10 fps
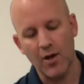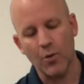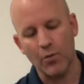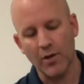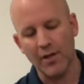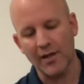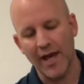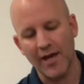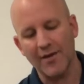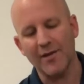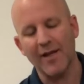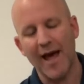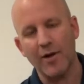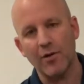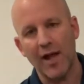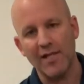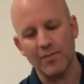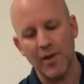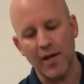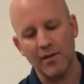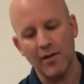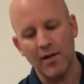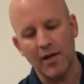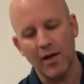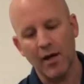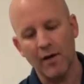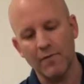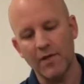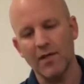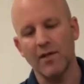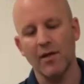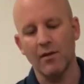we're going to land on the lateral aspect of the